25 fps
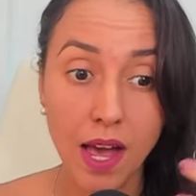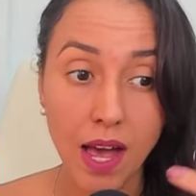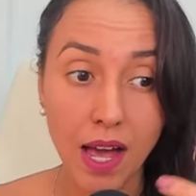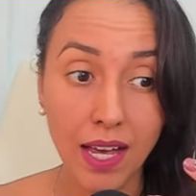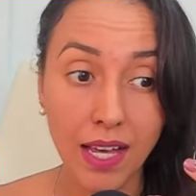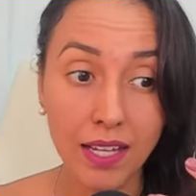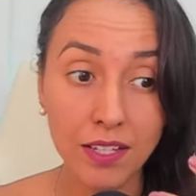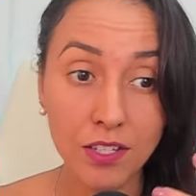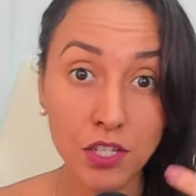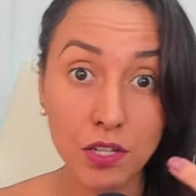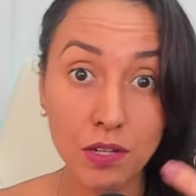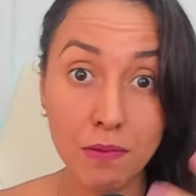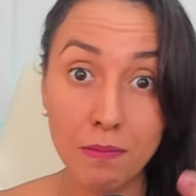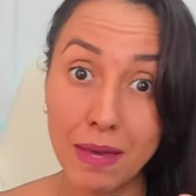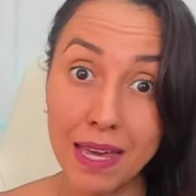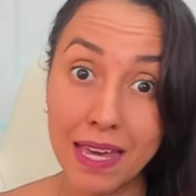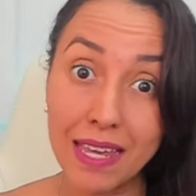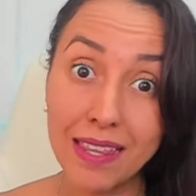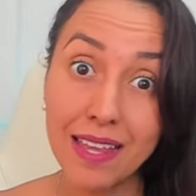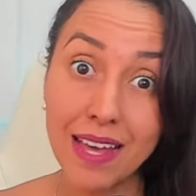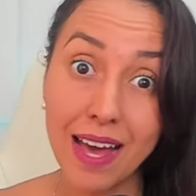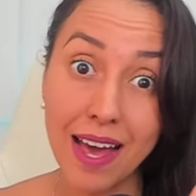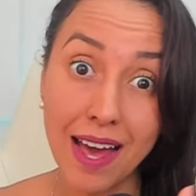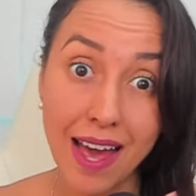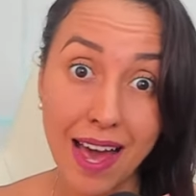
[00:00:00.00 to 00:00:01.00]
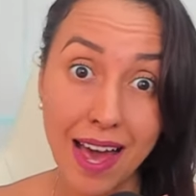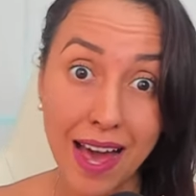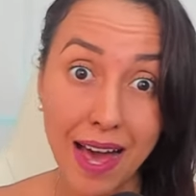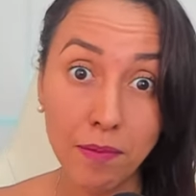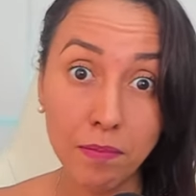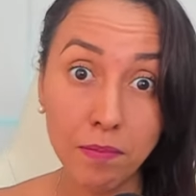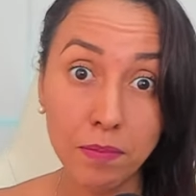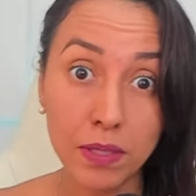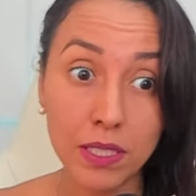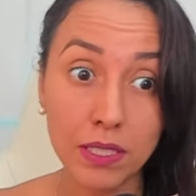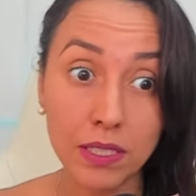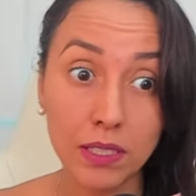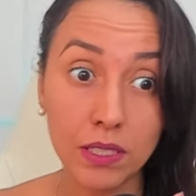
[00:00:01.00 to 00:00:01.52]
And to make that
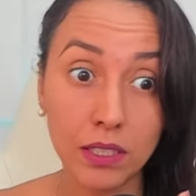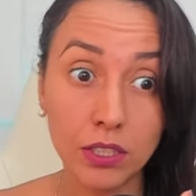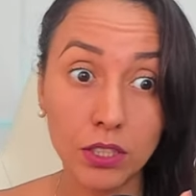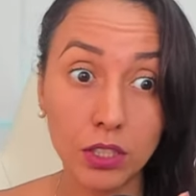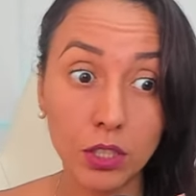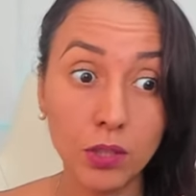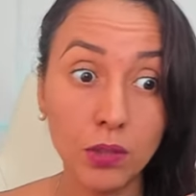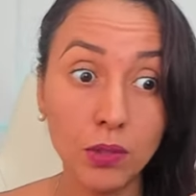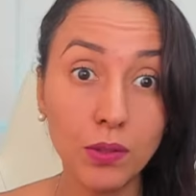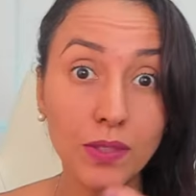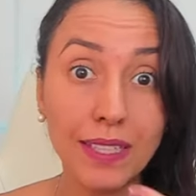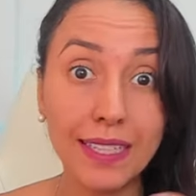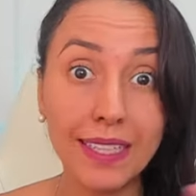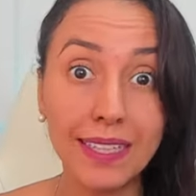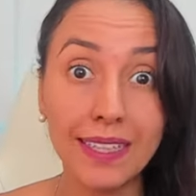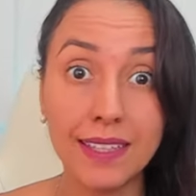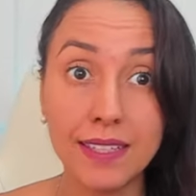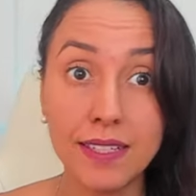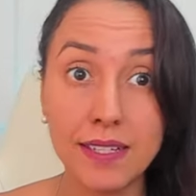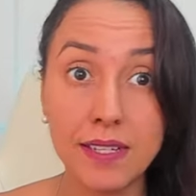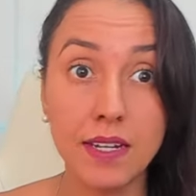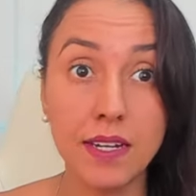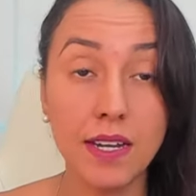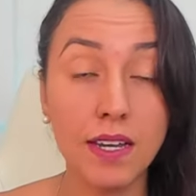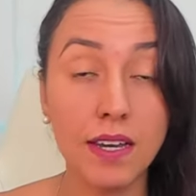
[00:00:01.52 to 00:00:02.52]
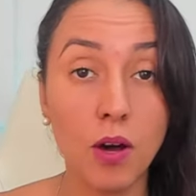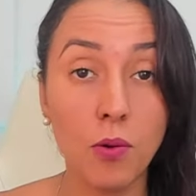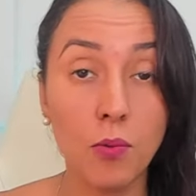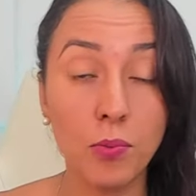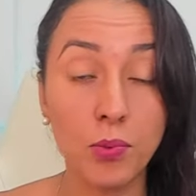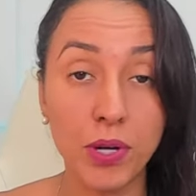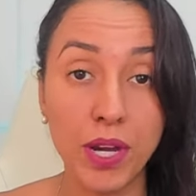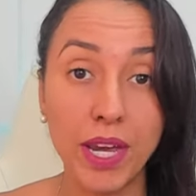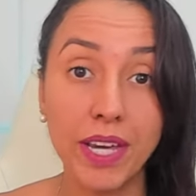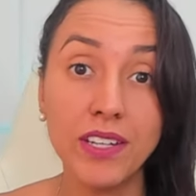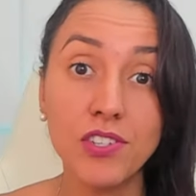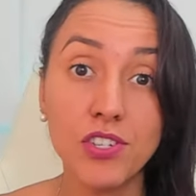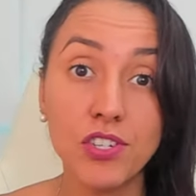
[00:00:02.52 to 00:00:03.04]
happen, you need listening
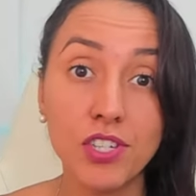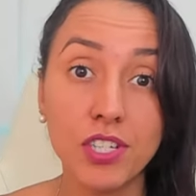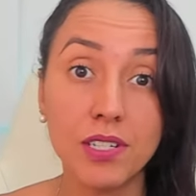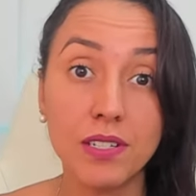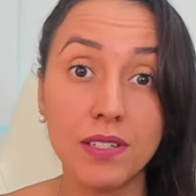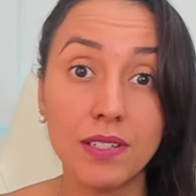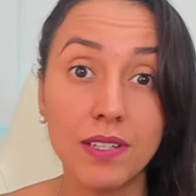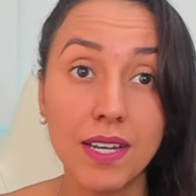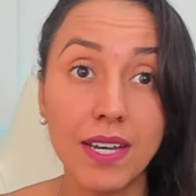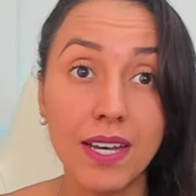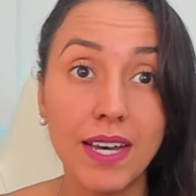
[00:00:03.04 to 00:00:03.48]
comprehension.